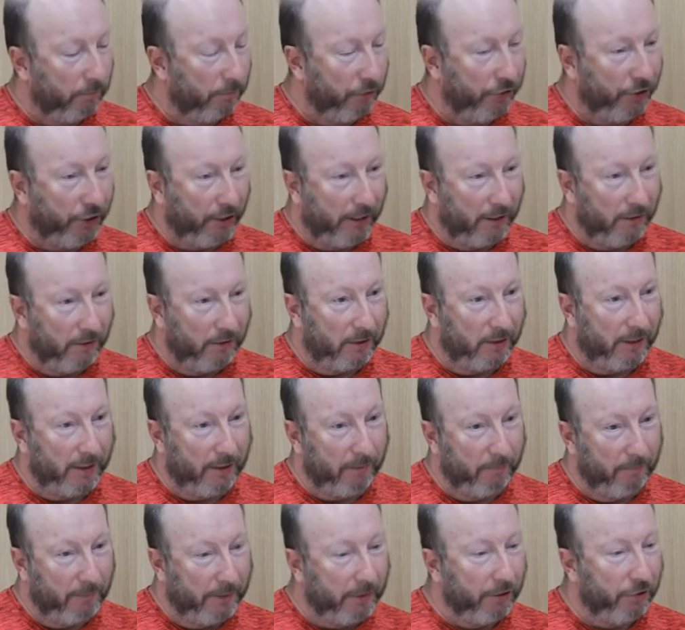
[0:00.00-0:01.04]
share the
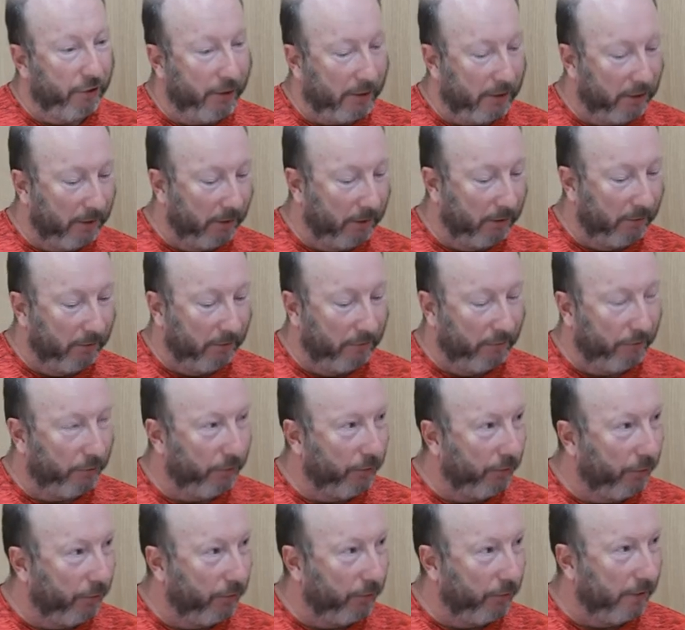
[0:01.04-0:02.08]
same interest in
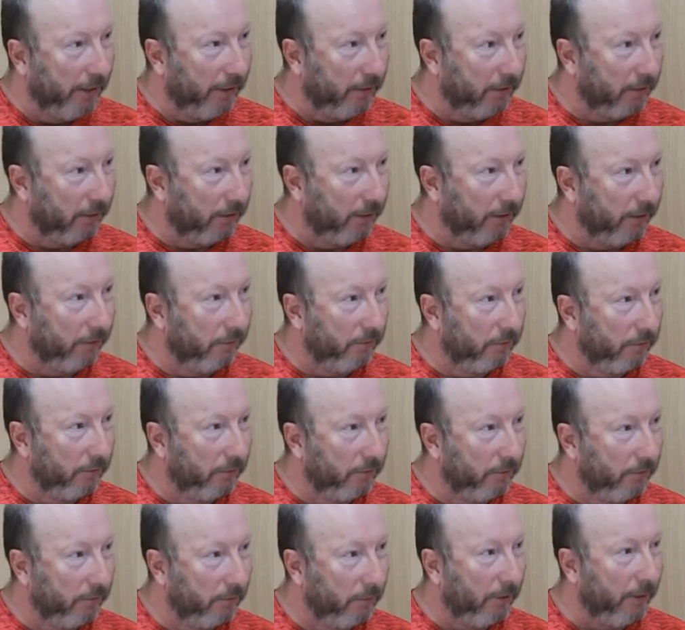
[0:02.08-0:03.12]
food or dancing
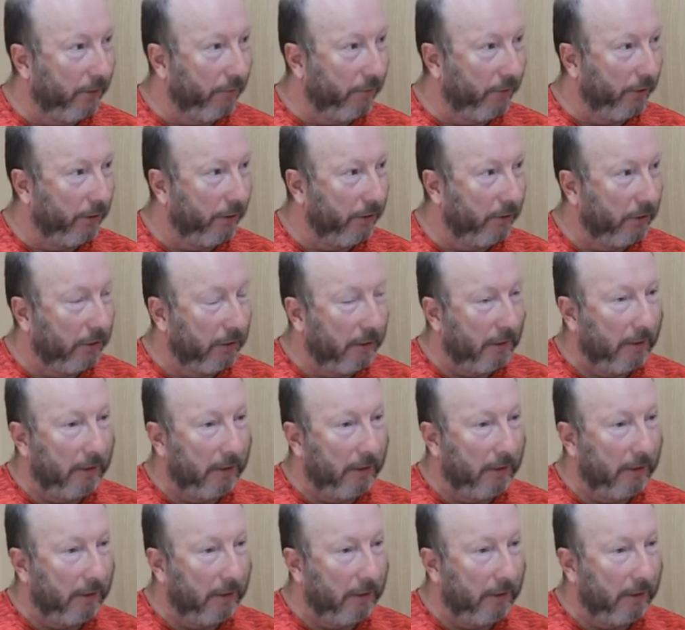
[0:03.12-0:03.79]
or what have you.